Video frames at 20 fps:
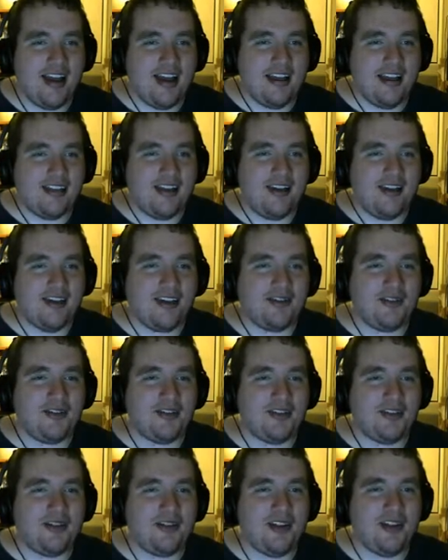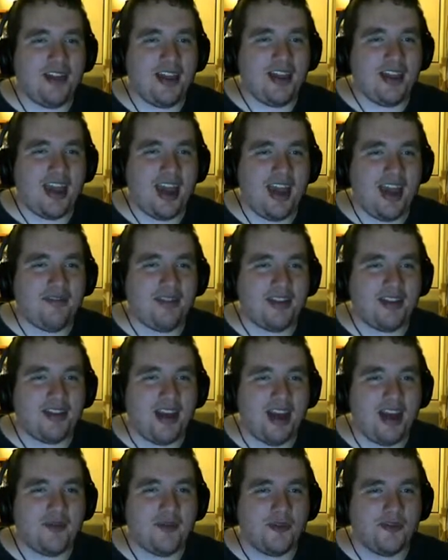now I don't really feel like I have that
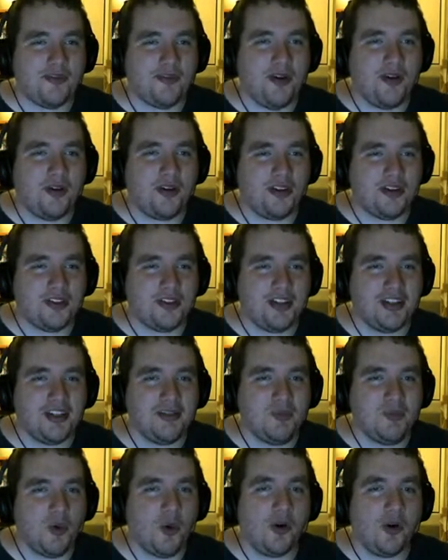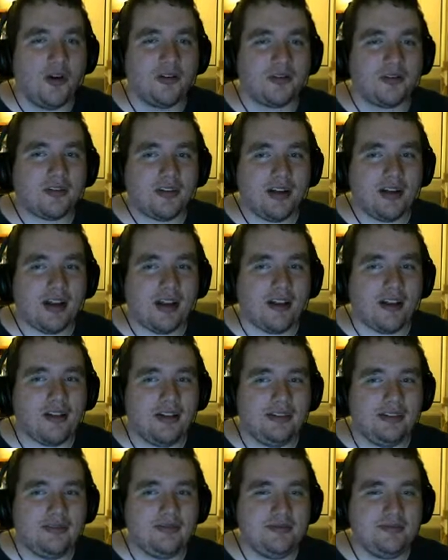time or focus anymore.
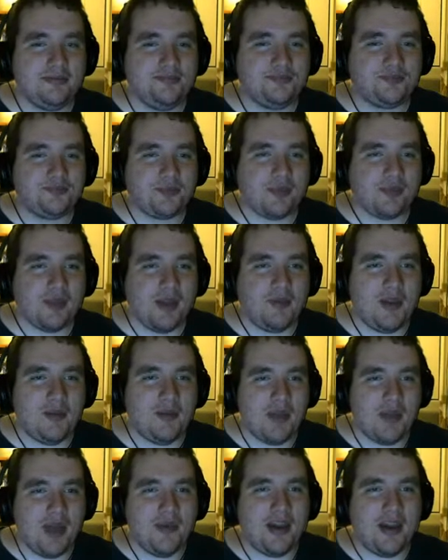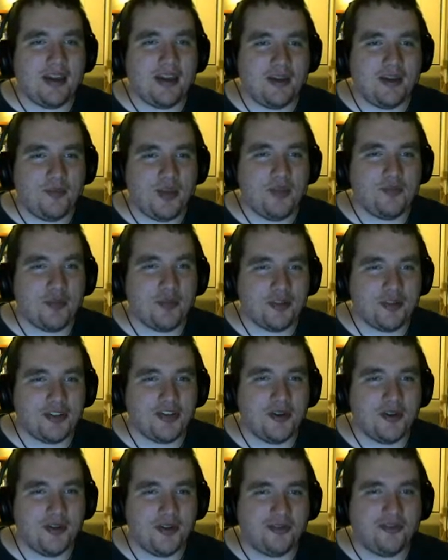I mean, maybe I could beat
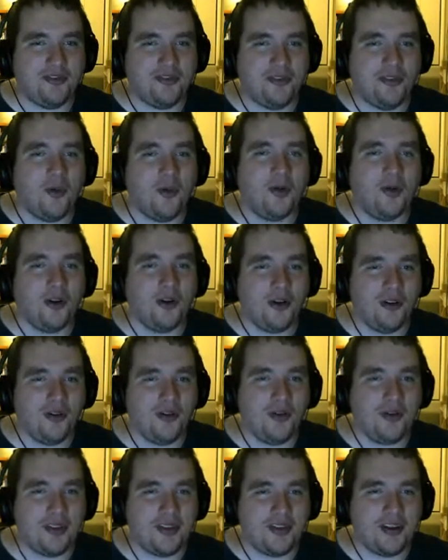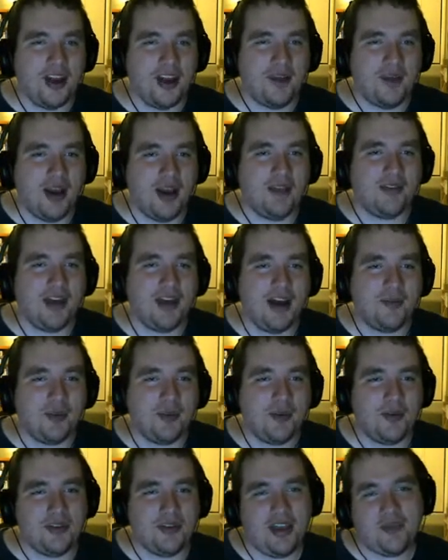Persona 4 with the time I've got, but
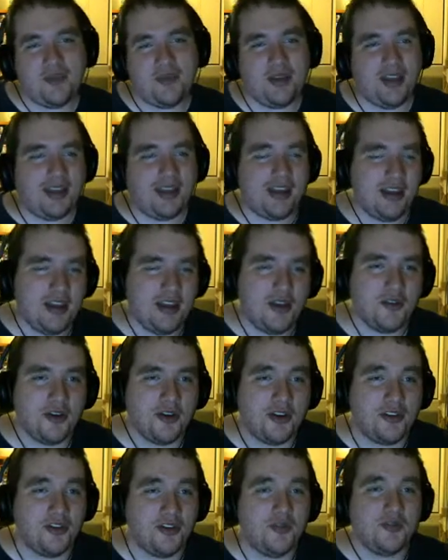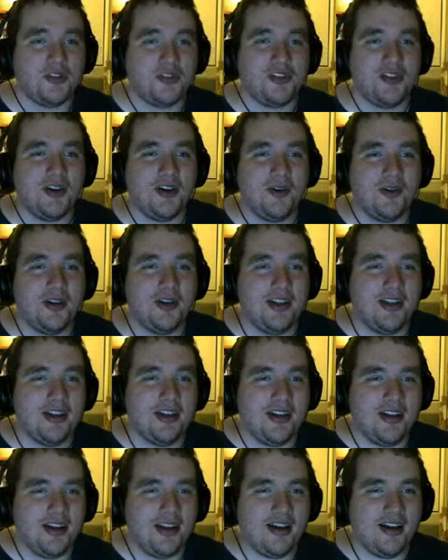it would take me like a year to do so.
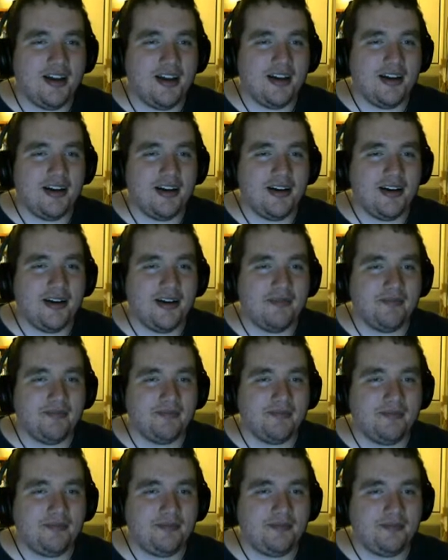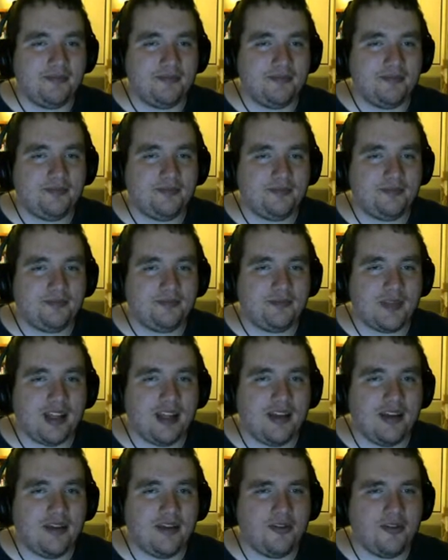Can I
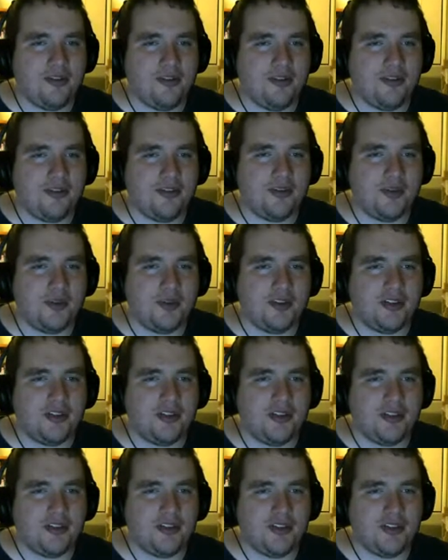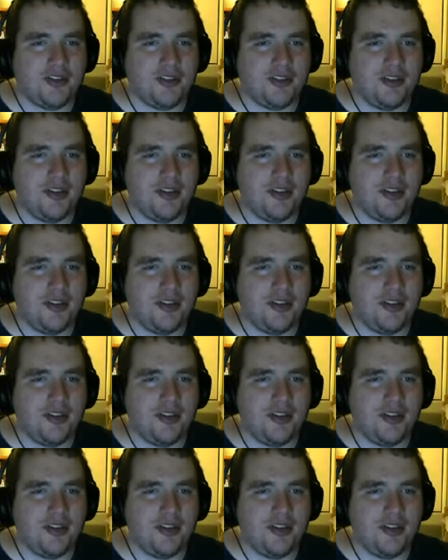enter any of these buildings?